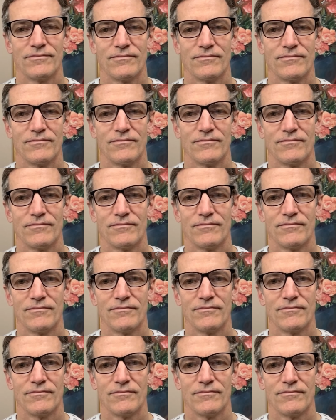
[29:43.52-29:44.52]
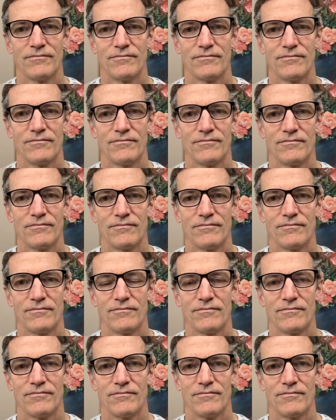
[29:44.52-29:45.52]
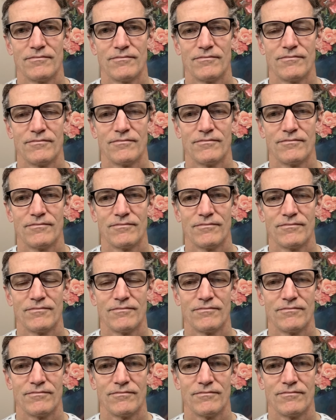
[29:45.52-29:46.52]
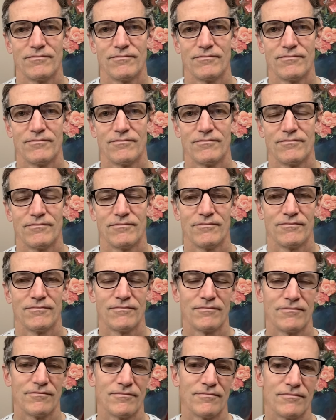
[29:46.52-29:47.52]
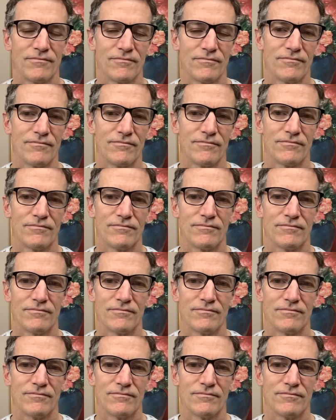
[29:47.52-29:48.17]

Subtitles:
The person shown says nothing.